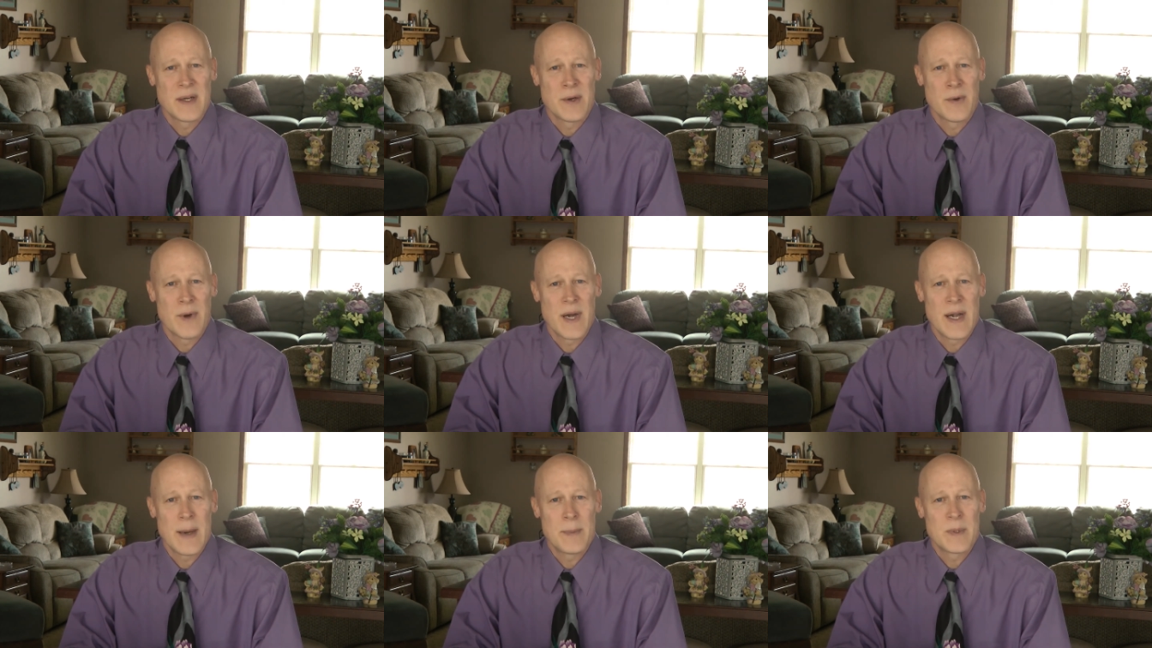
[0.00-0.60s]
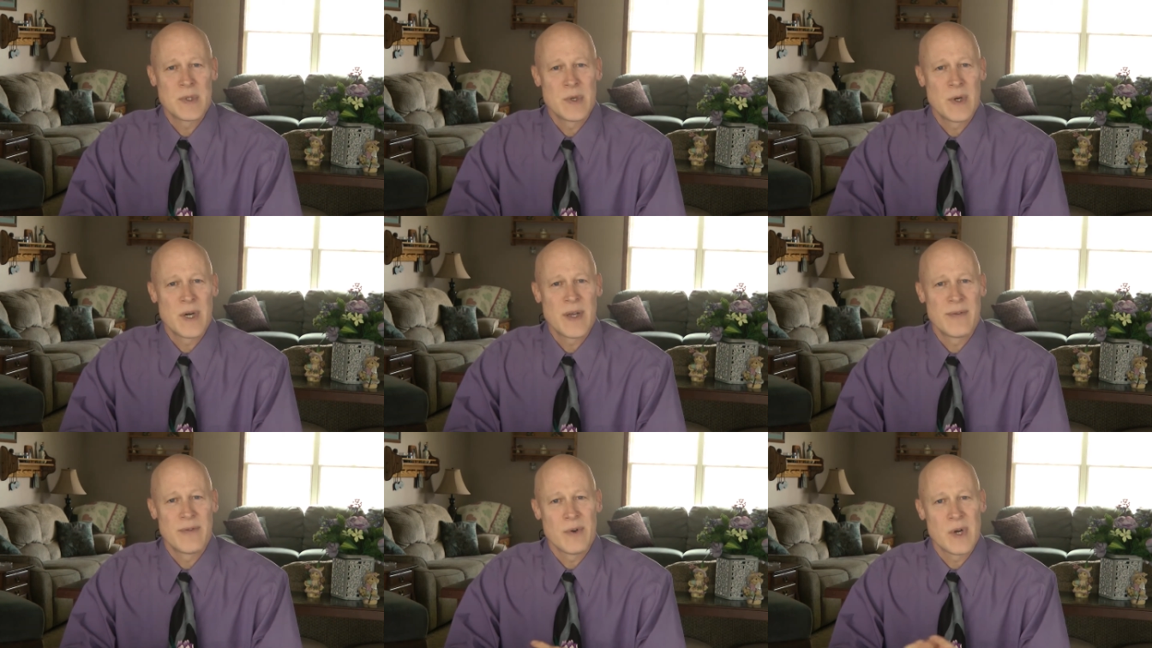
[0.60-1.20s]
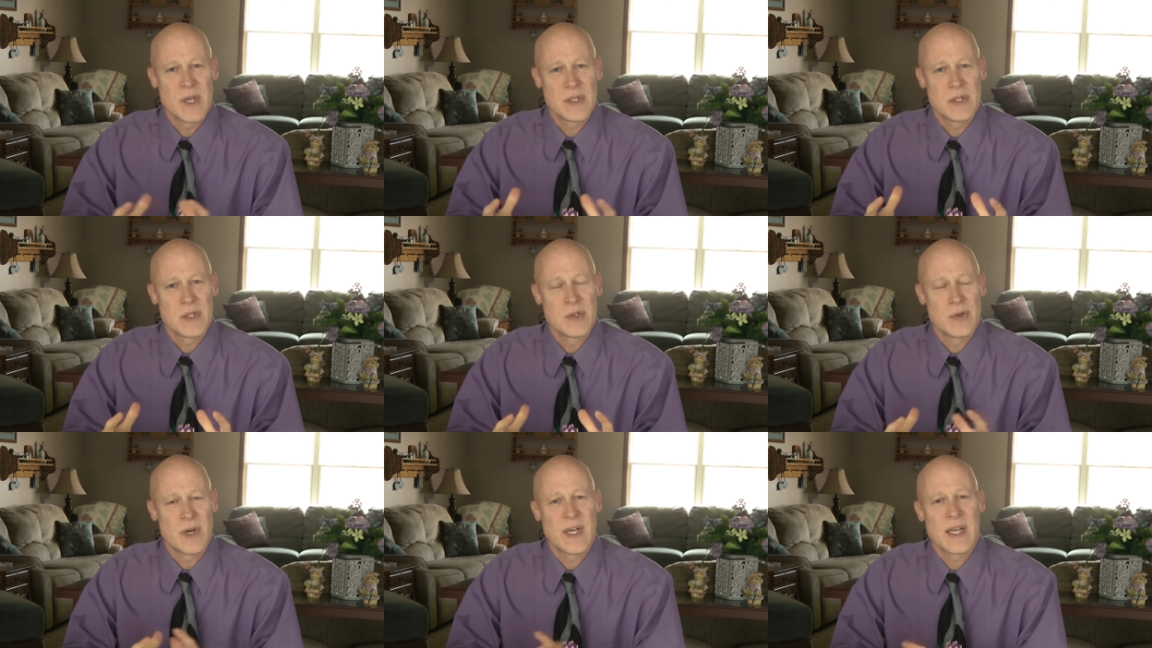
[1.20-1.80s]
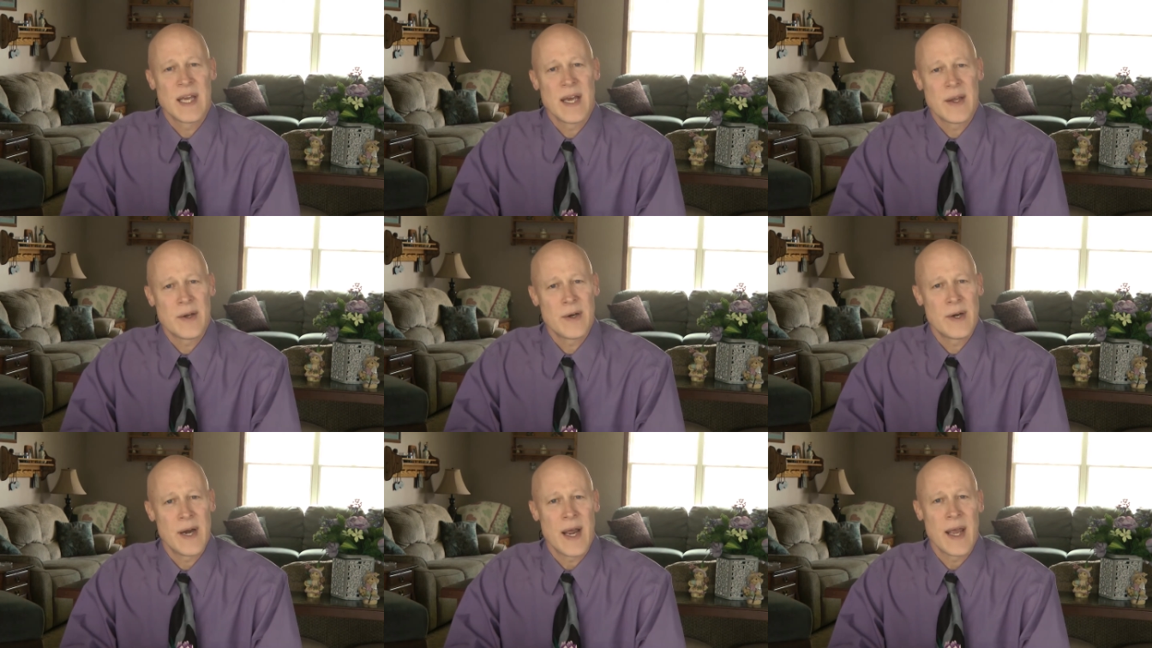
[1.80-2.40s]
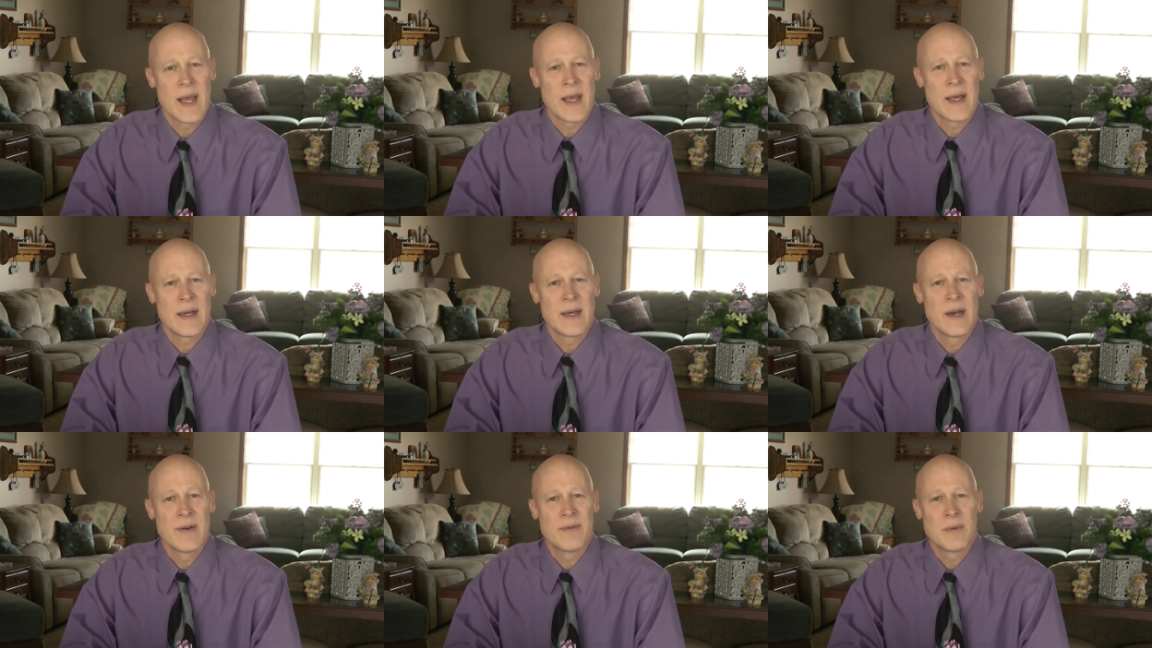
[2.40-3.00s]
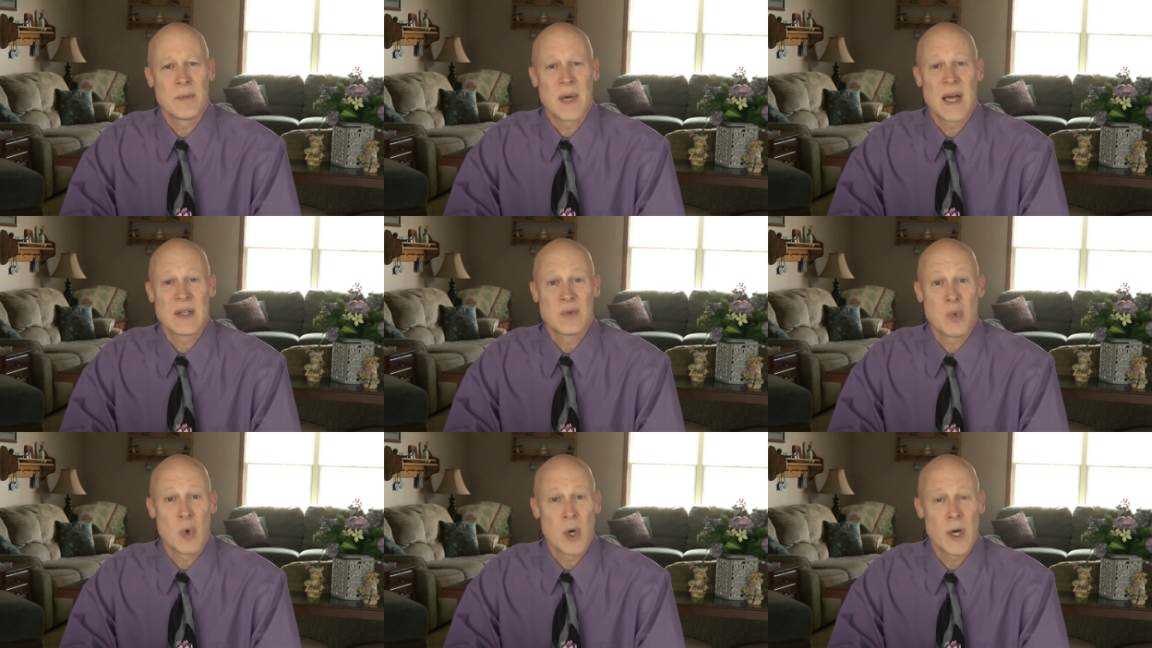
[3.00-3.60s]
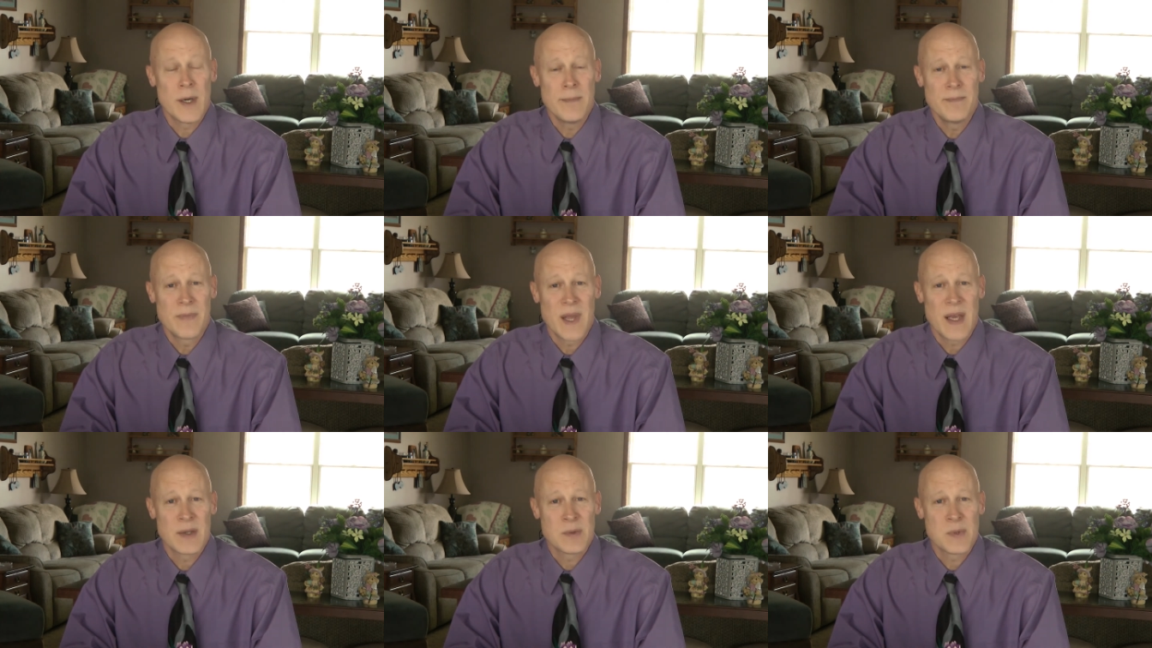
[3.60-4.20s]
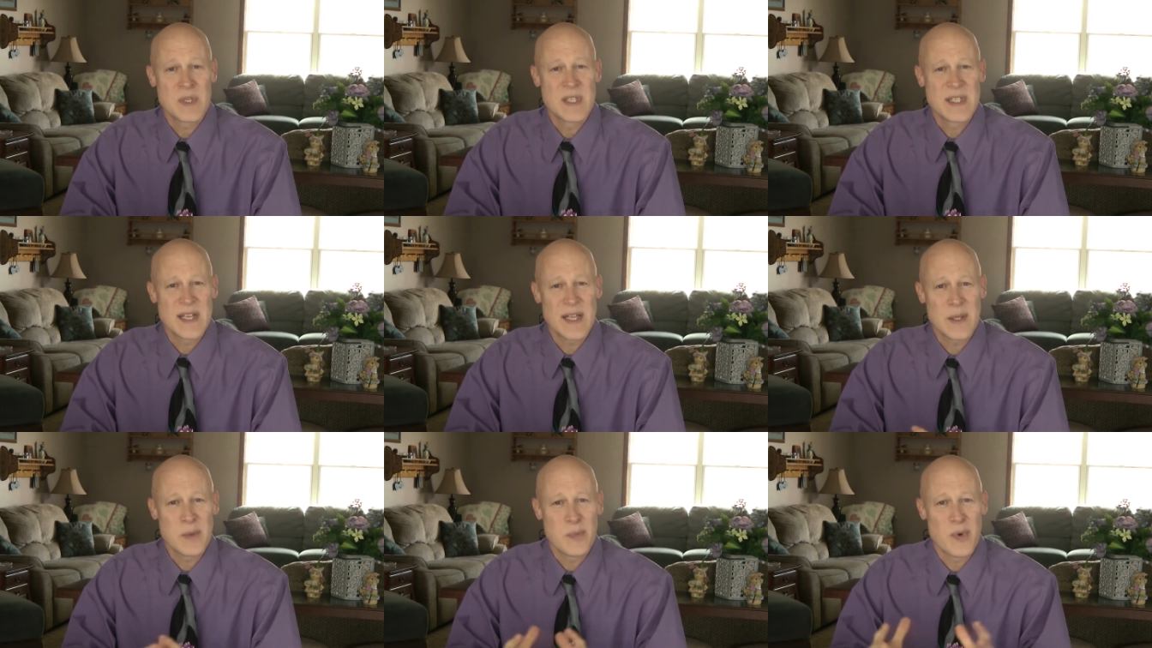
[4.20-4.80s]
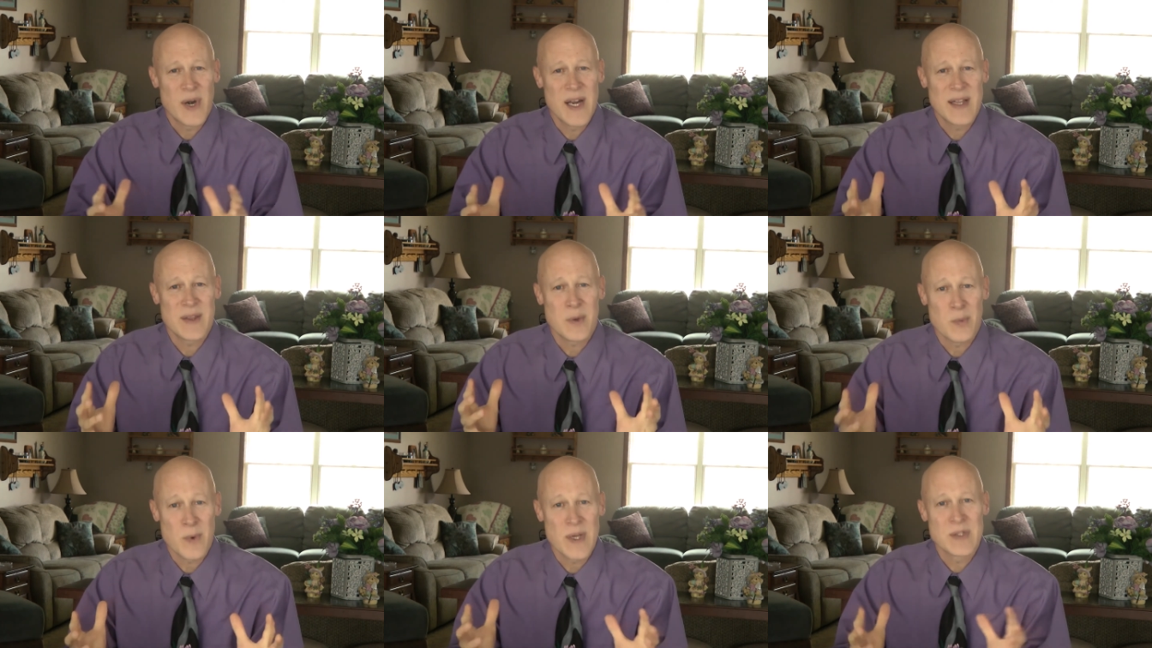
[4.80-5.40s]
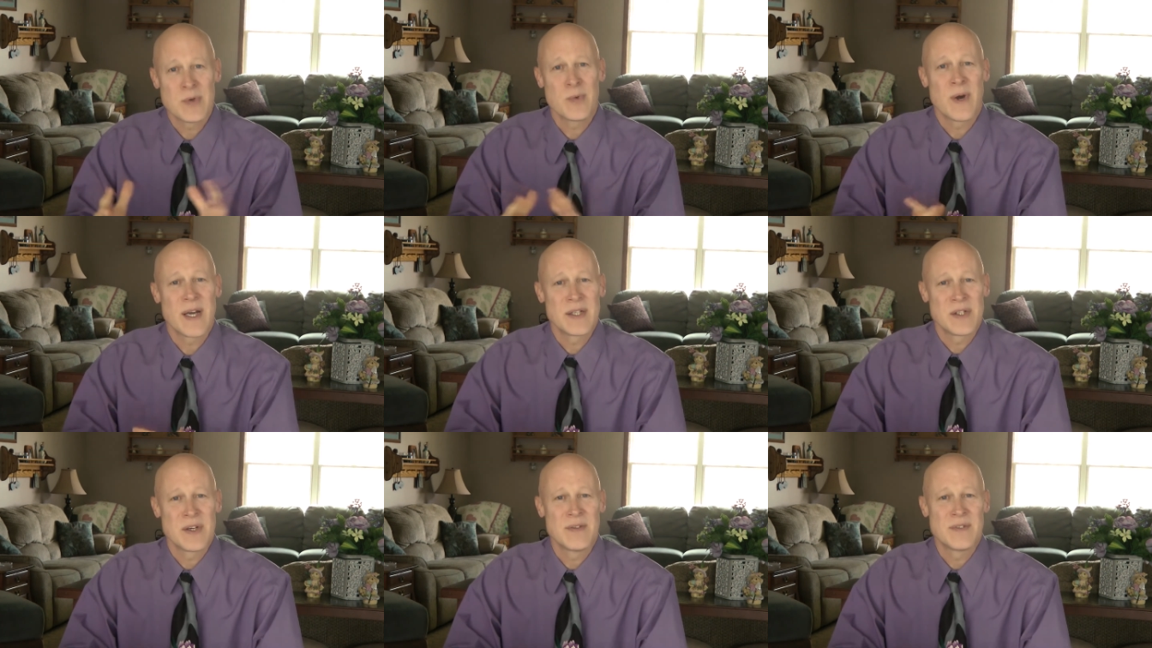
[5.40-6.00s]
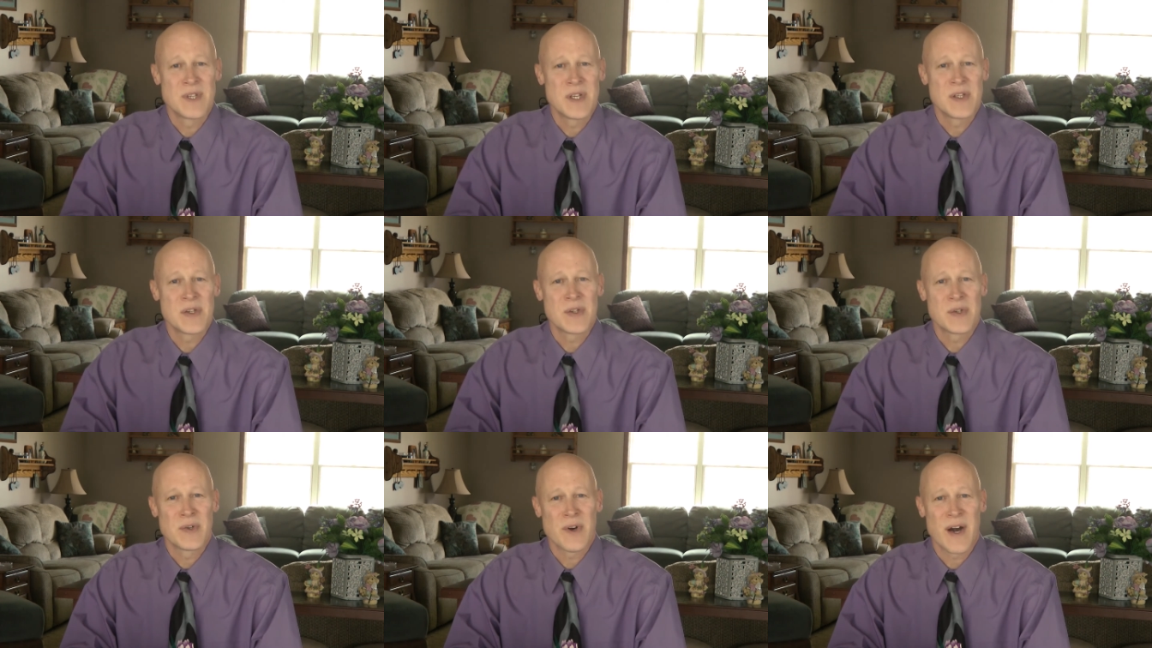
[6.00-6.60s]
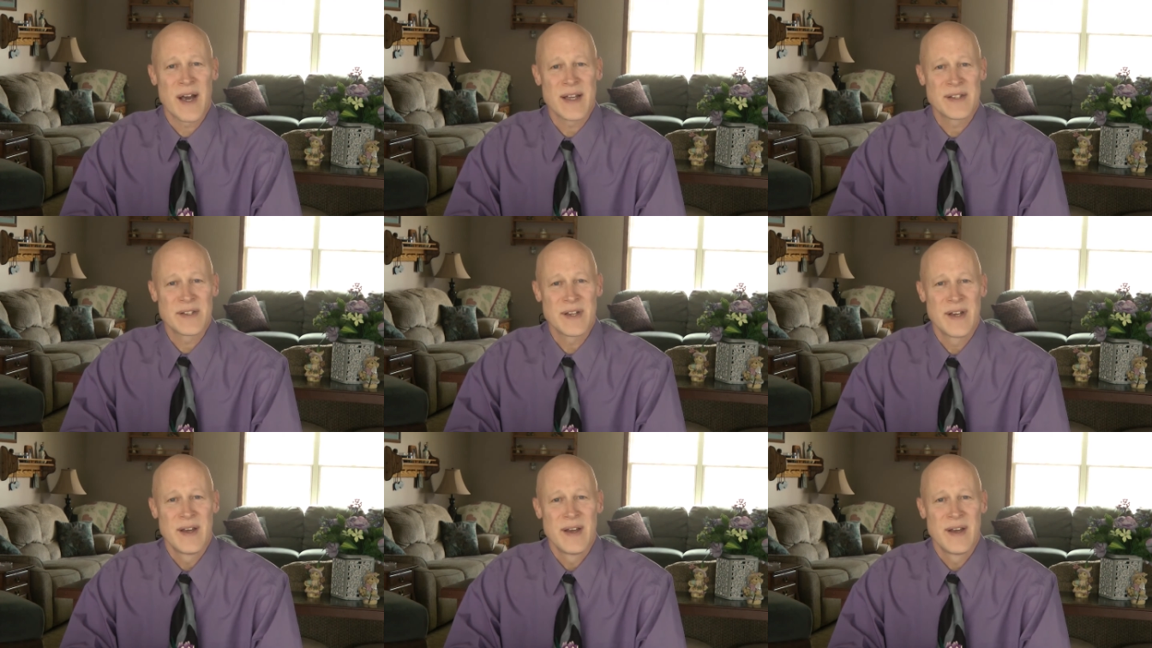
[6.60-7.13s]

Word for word: great opportunity for us to join together and hear from God's Word as we celebrate the resurrection of Jesus Christ.